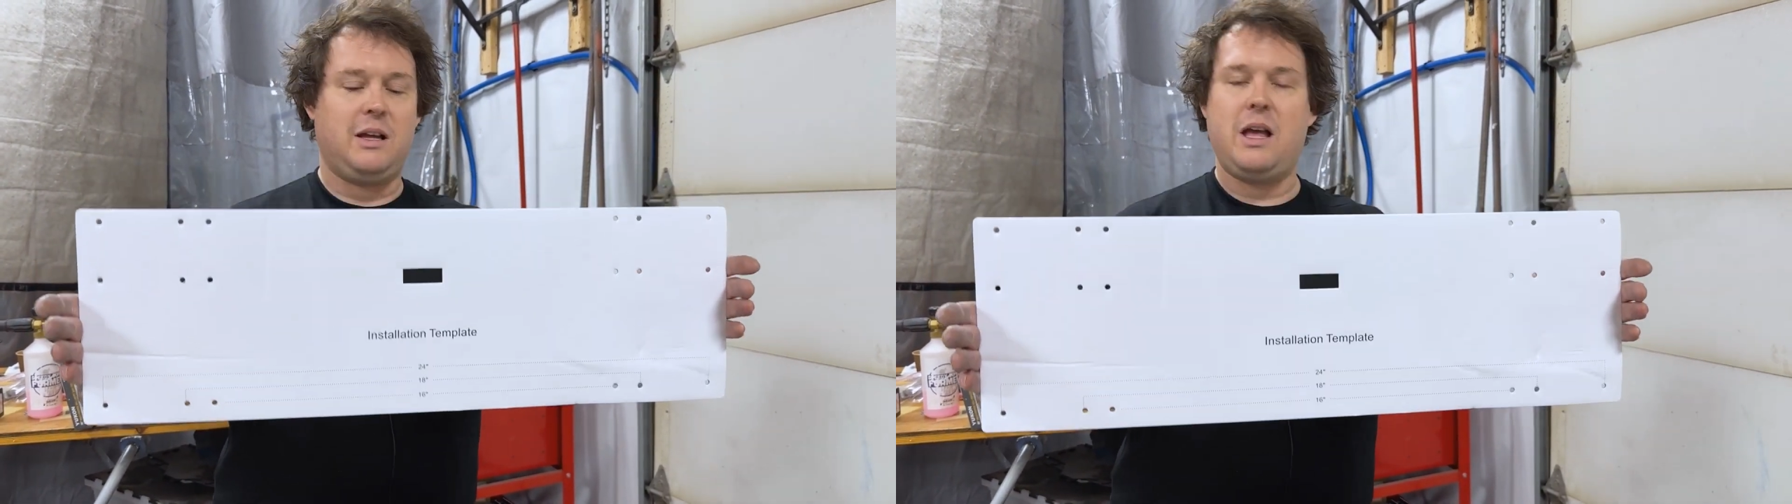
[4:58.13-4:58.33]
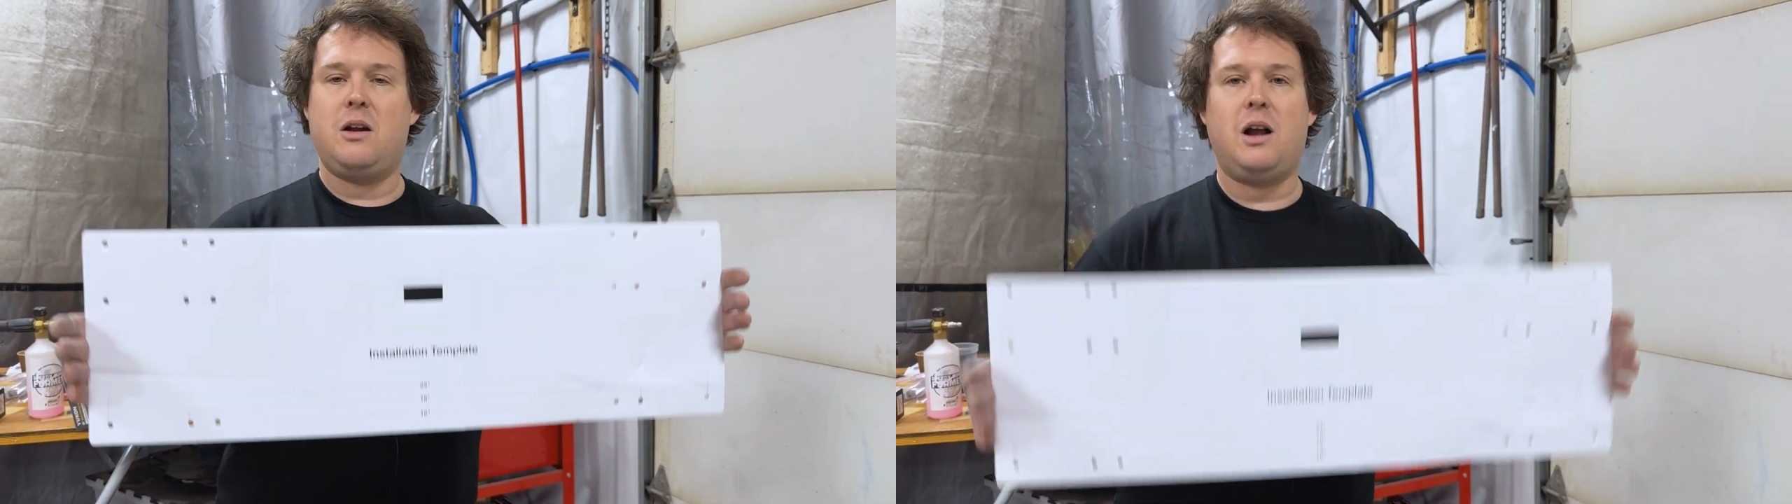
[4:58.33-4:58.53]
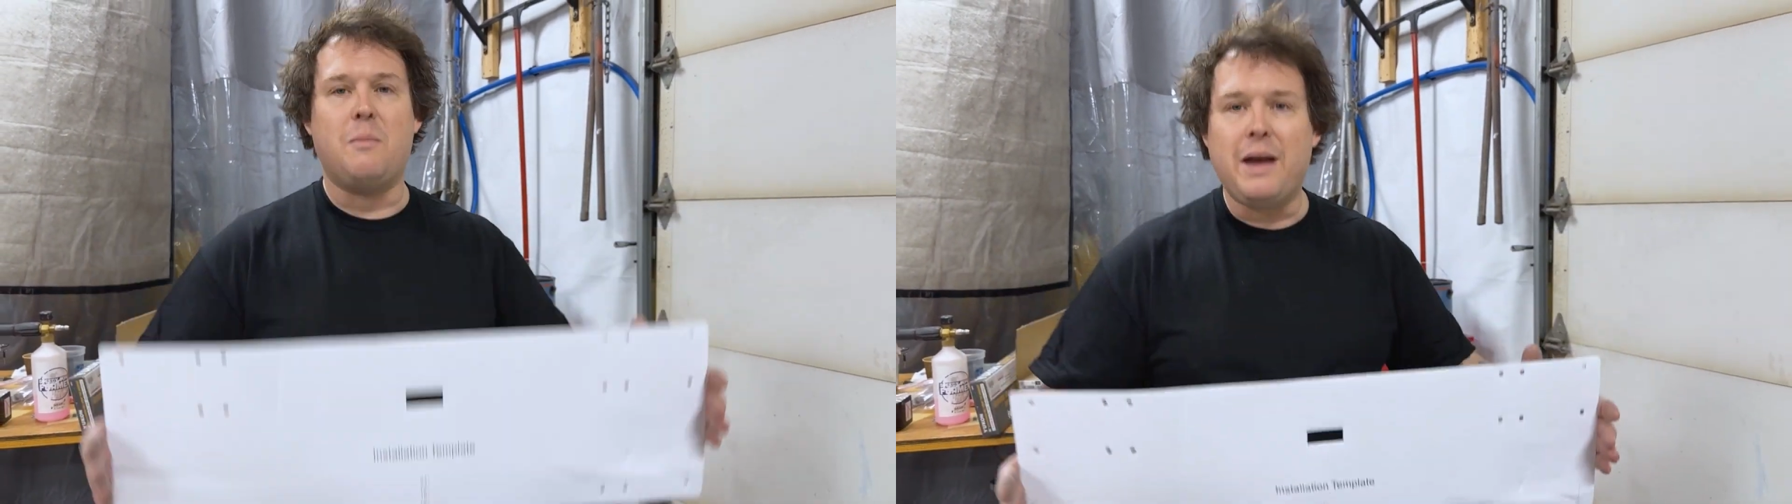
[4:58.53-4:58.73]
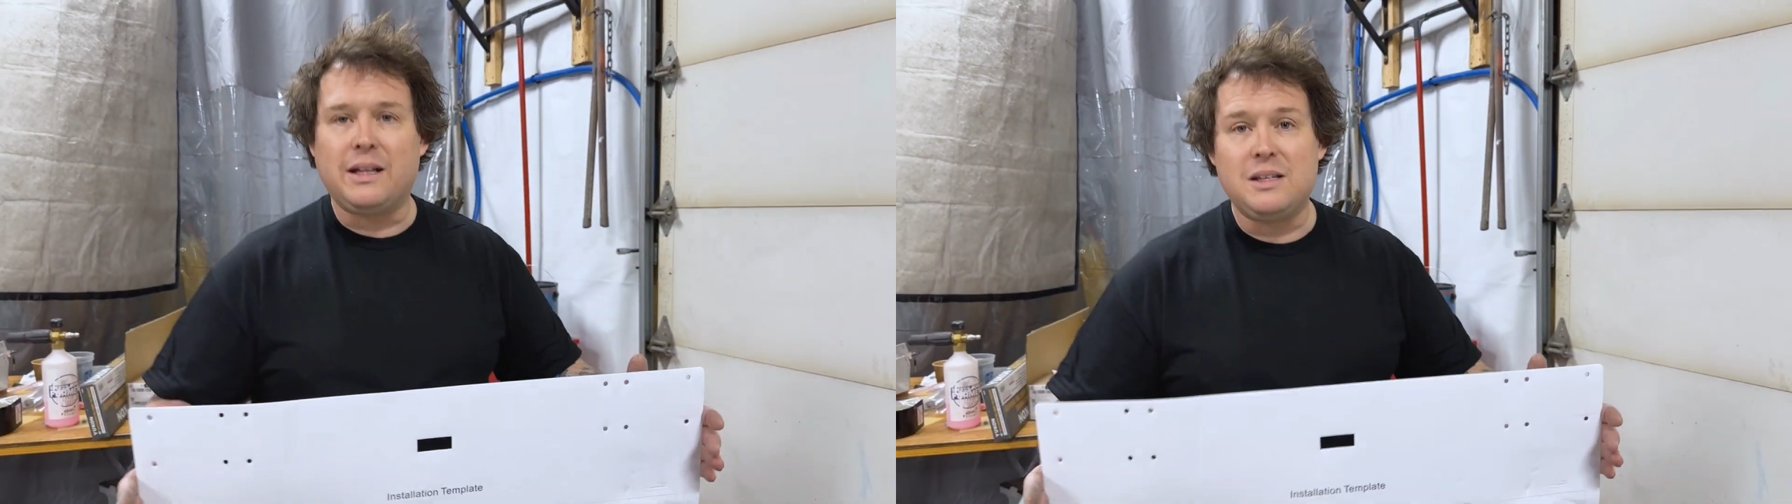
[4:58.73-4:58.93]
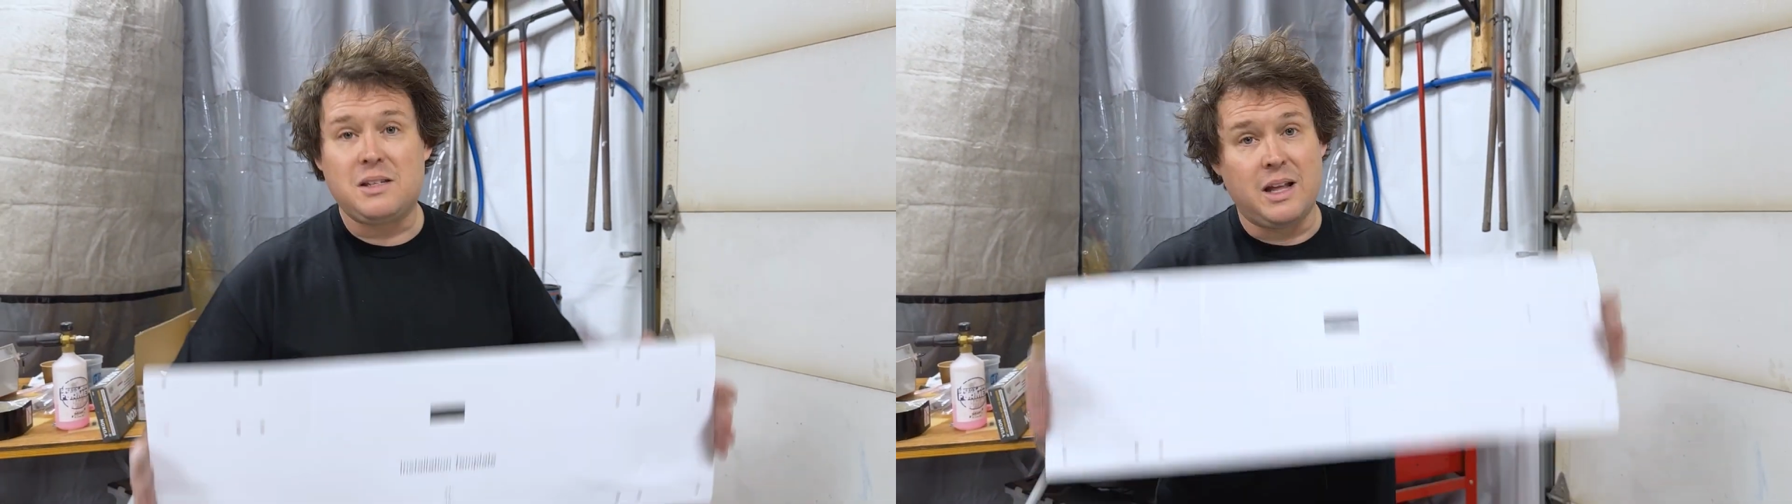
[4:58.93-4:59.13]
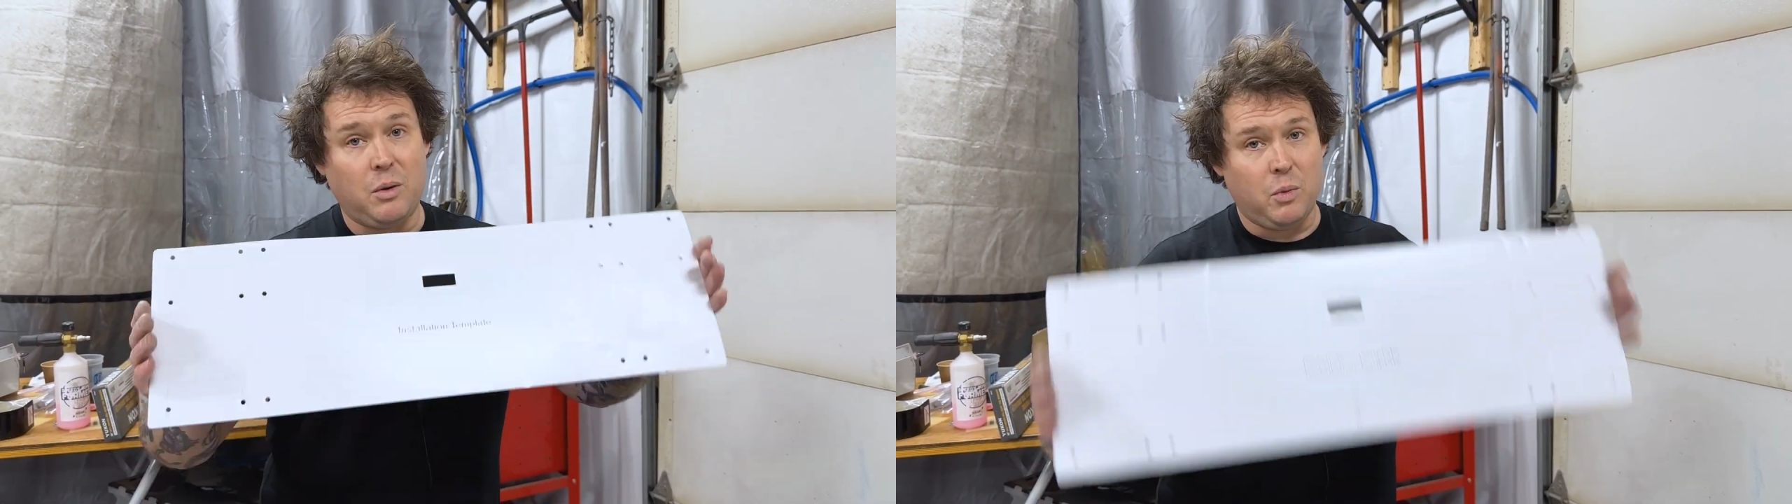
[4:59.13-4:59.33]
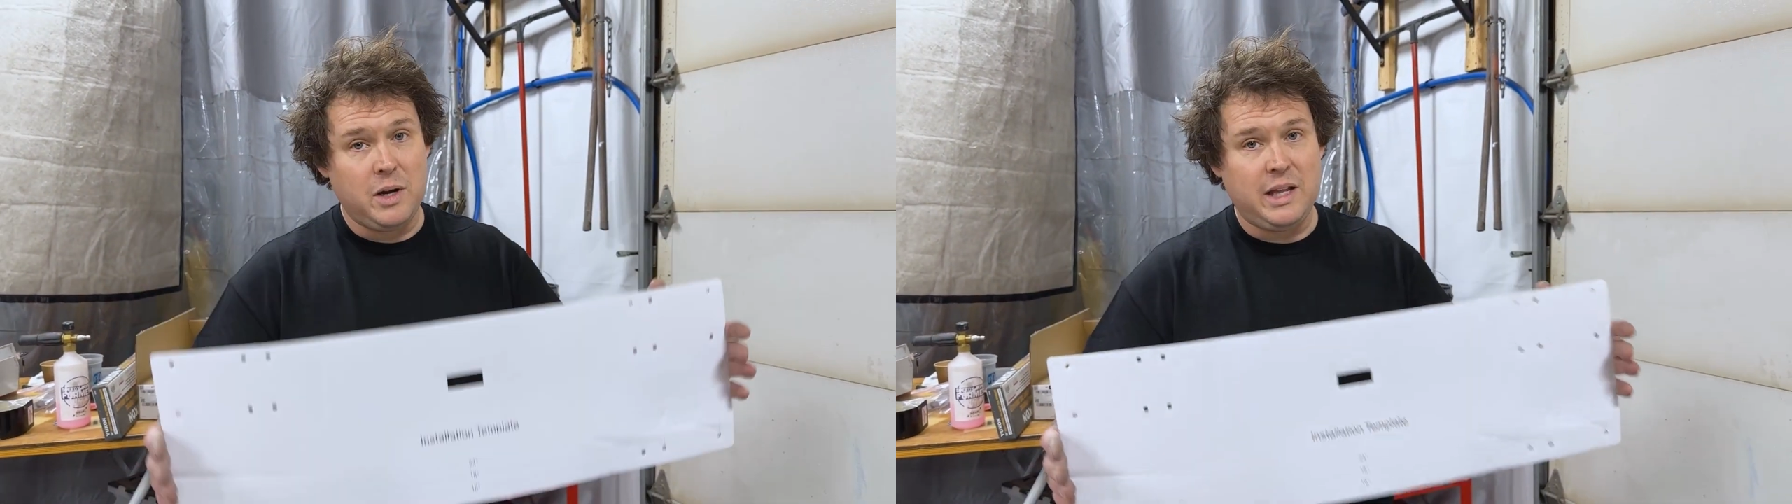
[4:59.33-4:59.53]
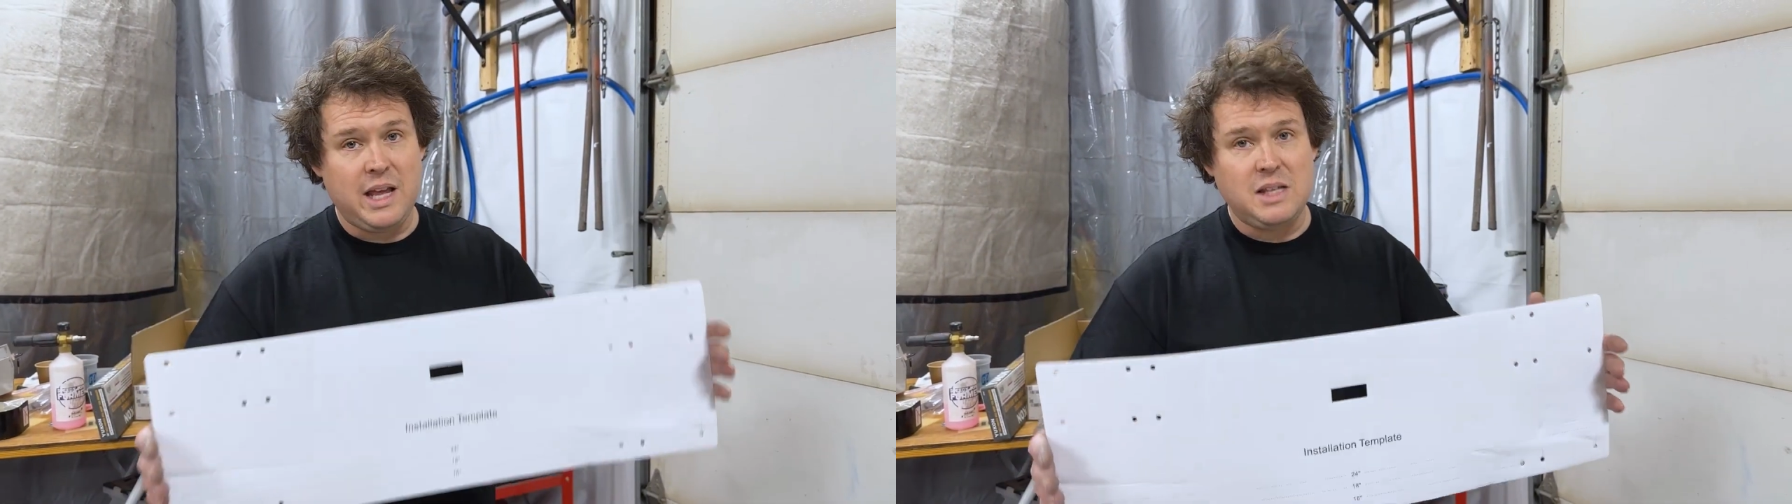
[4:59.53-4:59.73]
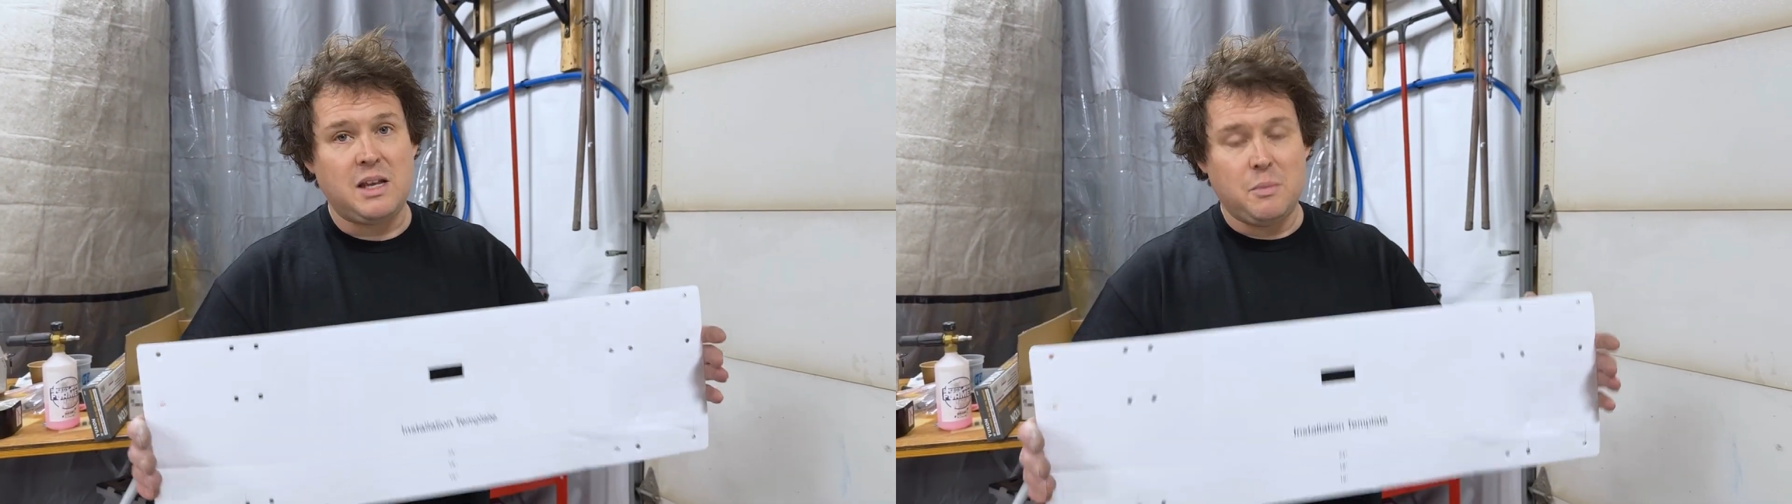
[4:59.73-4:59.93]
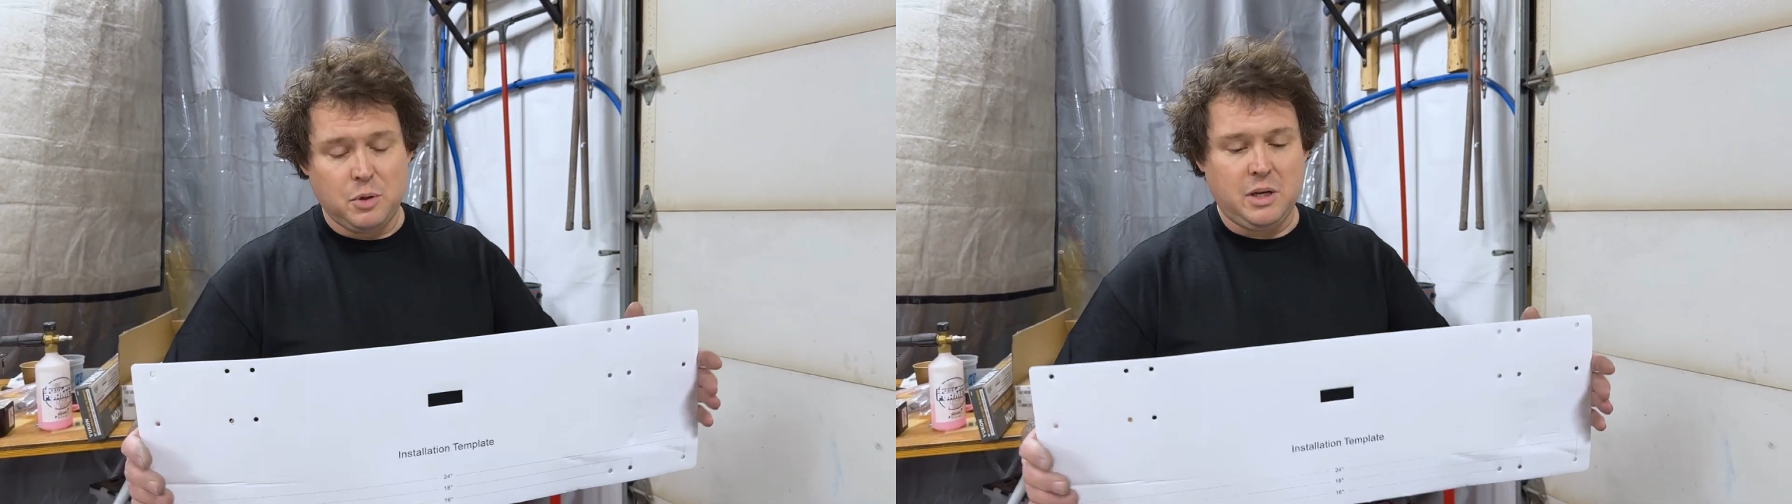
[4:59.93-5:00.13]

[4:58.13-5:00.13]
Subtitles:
it ought to make this thing really easy to put